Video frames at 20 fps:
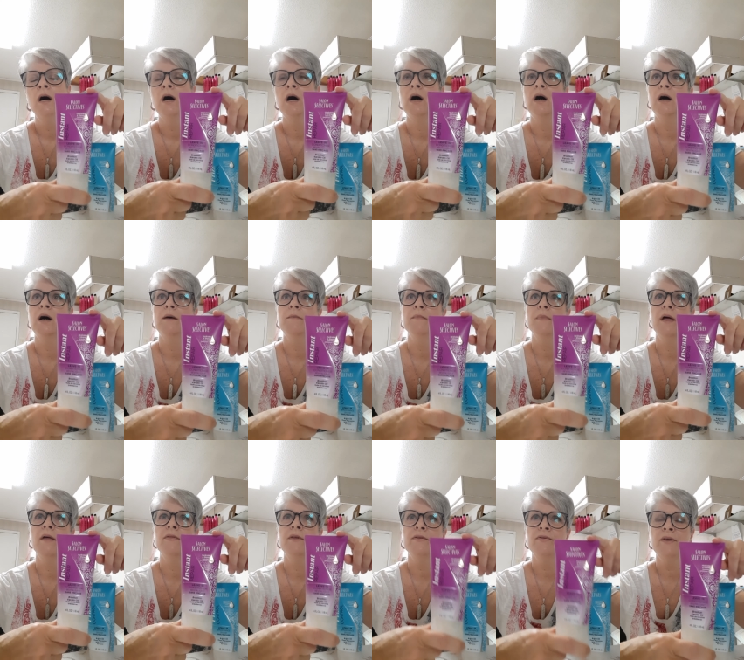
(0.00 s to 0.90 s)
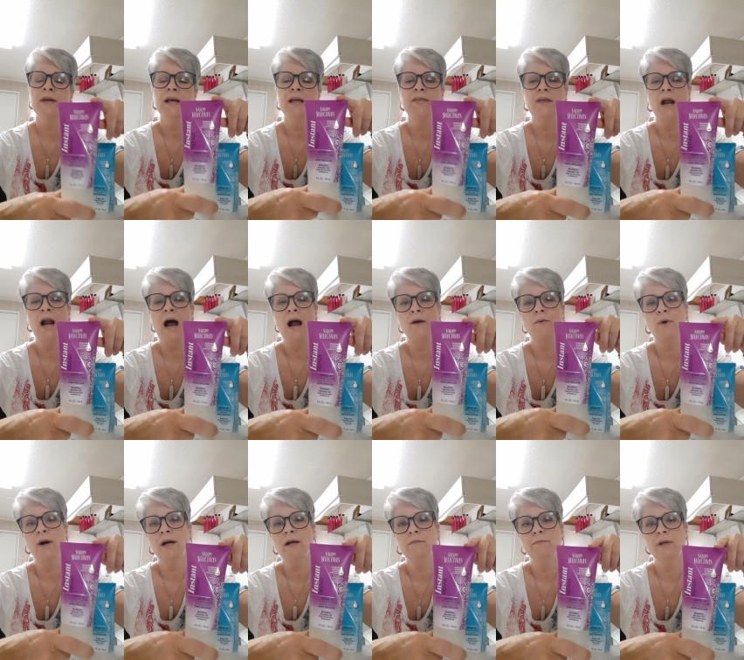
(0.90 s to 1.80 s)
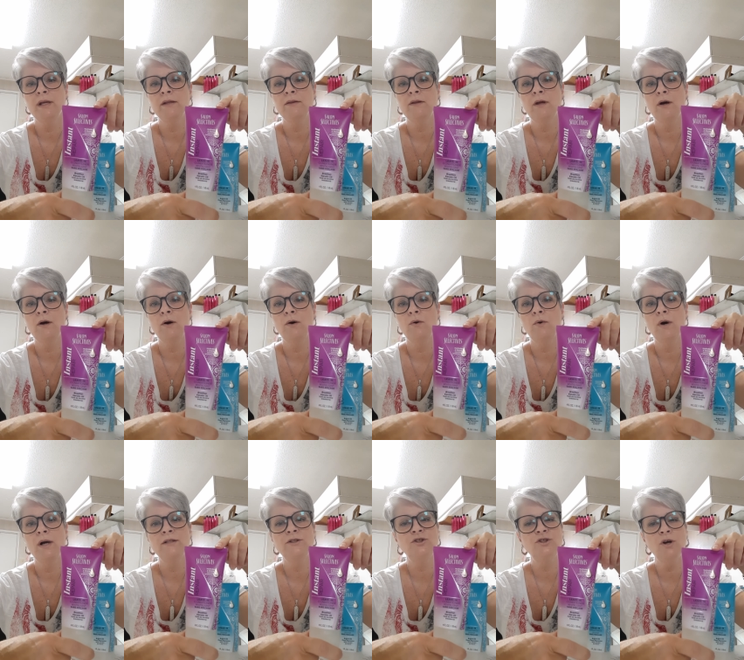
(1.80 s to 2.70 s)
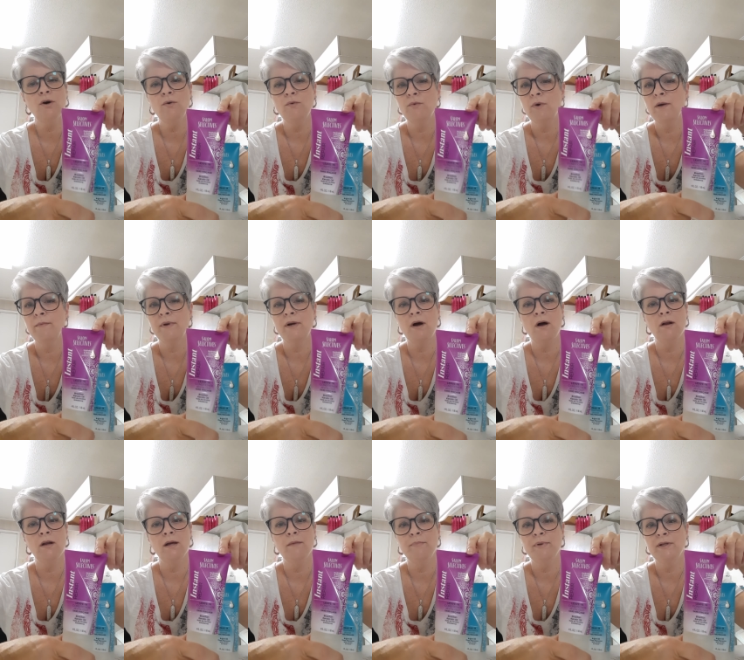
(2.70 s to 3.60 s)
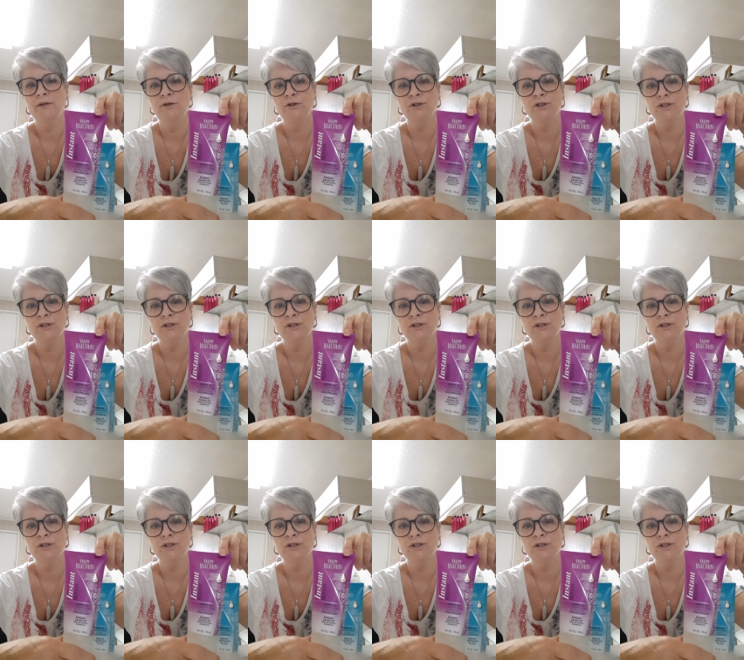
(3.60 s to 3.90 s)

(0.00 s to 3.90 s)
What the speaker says: The thing that I recommend though, don't rub it all up in your